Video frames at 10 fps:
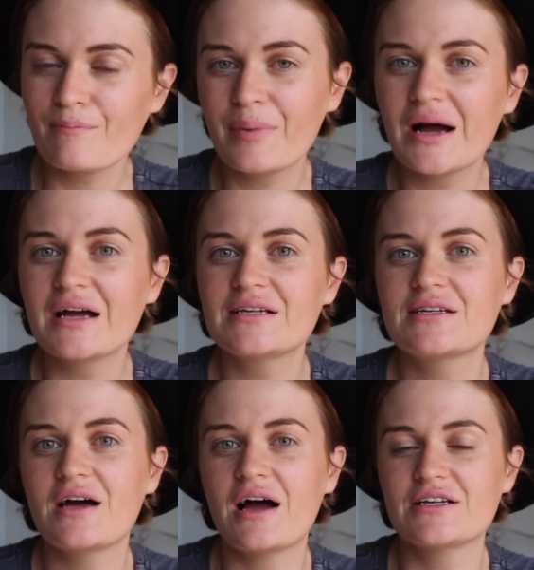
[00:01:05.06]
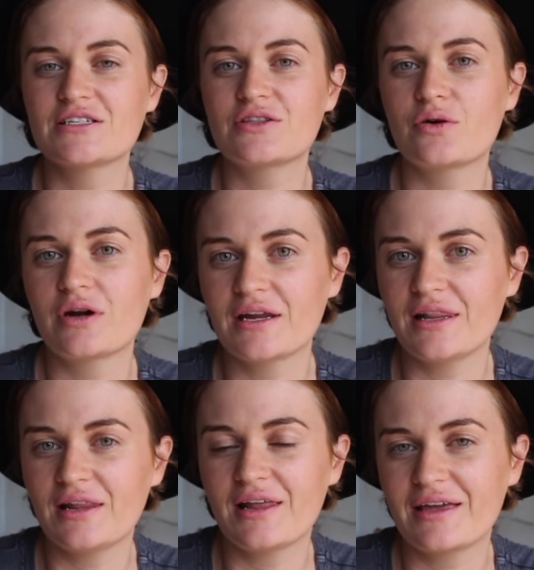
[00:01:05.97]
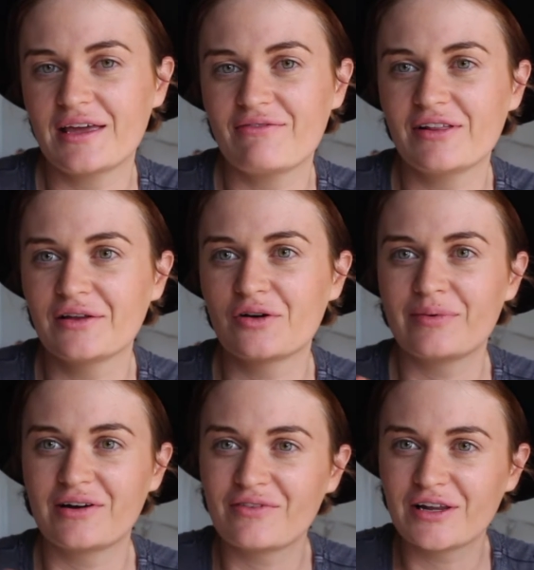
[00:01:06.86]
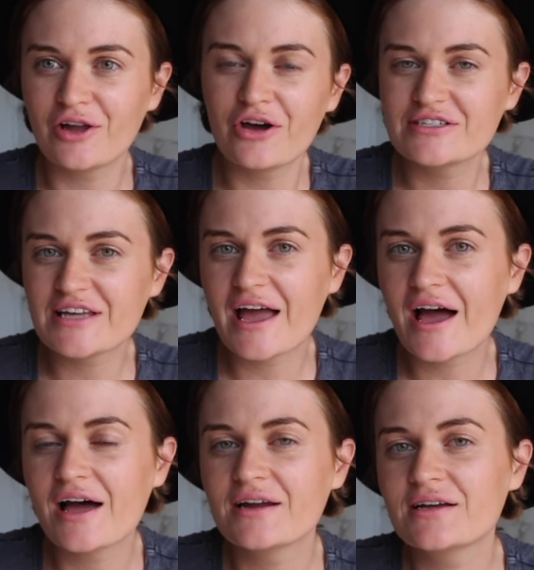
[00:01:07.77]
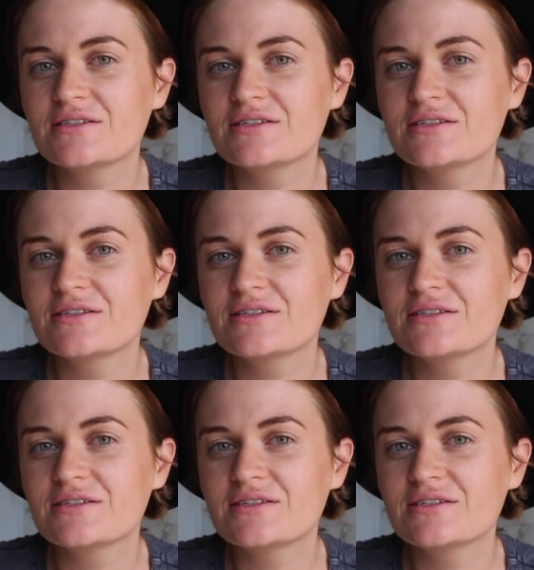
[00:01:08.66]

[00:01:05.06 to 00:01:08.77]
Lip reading: but I just thought I'd give a little bit of a lowdown.